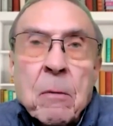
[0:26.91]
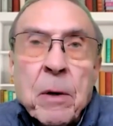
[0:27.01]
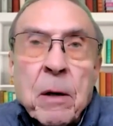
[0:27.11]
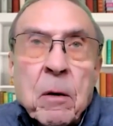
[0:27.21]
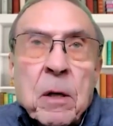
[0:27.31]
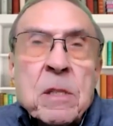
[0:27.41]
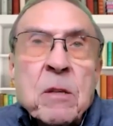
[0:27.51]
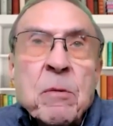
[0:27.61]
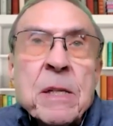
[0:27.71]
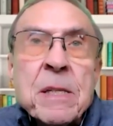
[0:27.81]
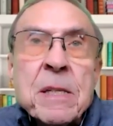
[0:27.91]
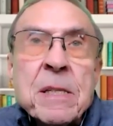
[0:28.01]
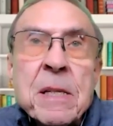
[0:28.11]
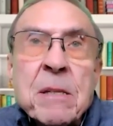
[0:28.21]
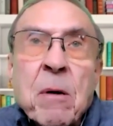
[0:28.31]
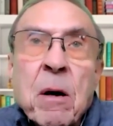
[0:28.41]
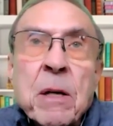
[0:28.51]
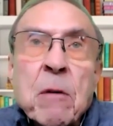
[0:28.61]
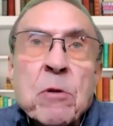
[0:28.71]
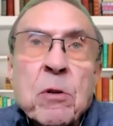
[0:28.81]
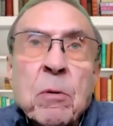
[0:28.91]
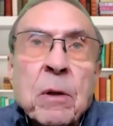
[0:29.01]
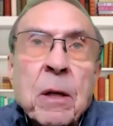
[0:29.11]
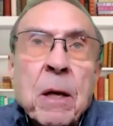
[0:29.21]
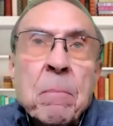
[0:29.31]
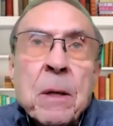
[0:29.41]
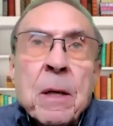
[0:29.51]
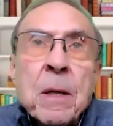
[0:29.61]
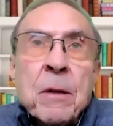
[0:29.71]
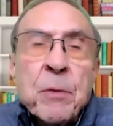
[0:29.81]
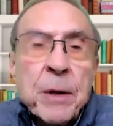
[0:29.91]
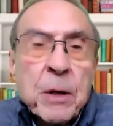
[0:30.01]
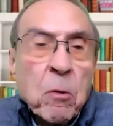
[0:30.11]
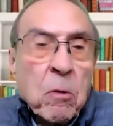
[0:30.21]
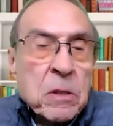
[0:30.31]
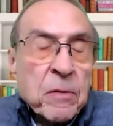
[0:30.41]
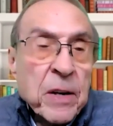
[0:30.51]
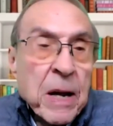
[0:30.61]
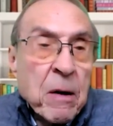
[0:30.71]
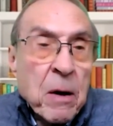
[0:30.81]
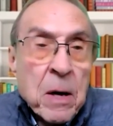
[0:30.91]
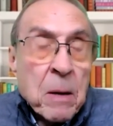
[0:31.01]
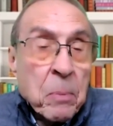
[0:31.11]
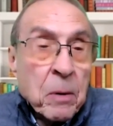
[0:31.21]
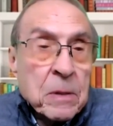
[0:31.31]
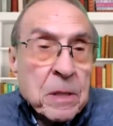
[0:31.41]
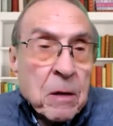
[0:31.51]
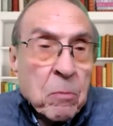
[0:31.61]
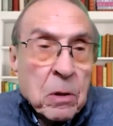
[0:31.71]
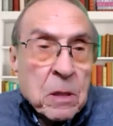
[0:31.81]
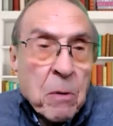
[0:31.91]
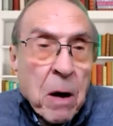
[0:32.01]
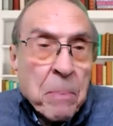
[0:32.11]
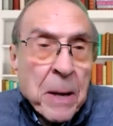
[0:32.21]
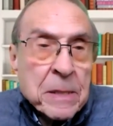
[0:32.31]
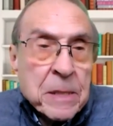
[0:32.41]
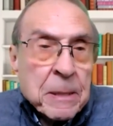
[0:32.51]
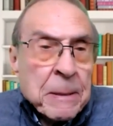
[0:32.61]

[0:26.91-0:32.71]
We're not going to yes. squeeze this into our usual um, three quarters of an hour, but uh, we'll do our best.